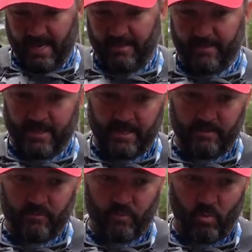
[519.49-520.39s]
And
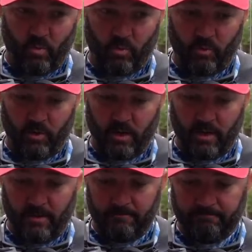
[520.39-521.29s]
then for,
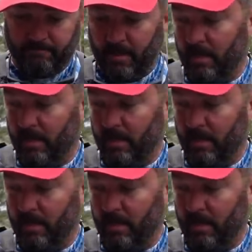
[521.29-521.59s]
um,